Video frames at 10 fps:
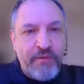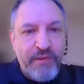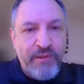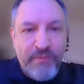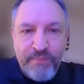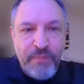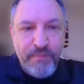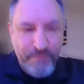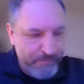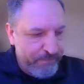they're
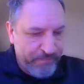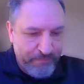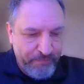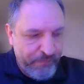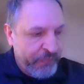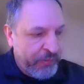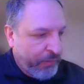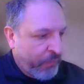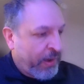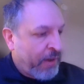
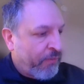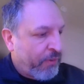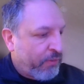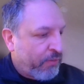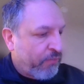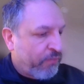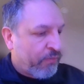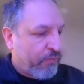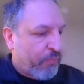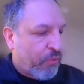doing whatever,
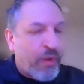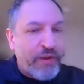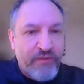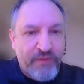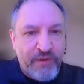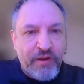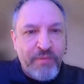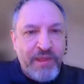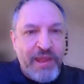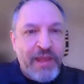there's more questions that are
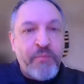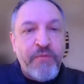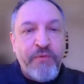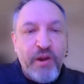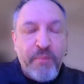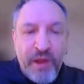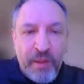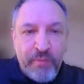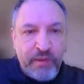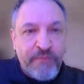going to be asked. But if you're in a
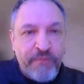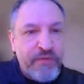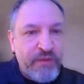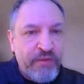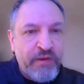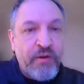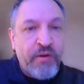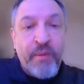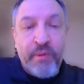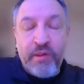public facility
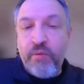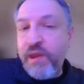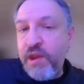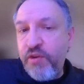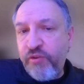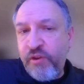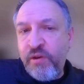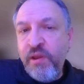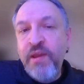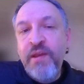or a public
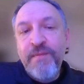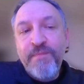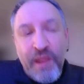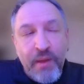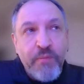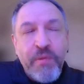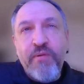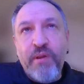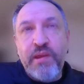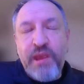location, I would
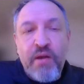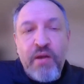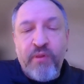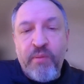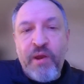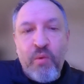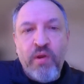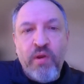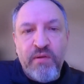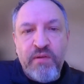be really careful
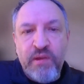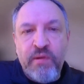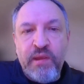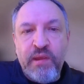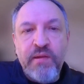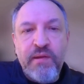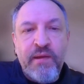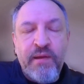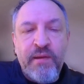about what you're doing.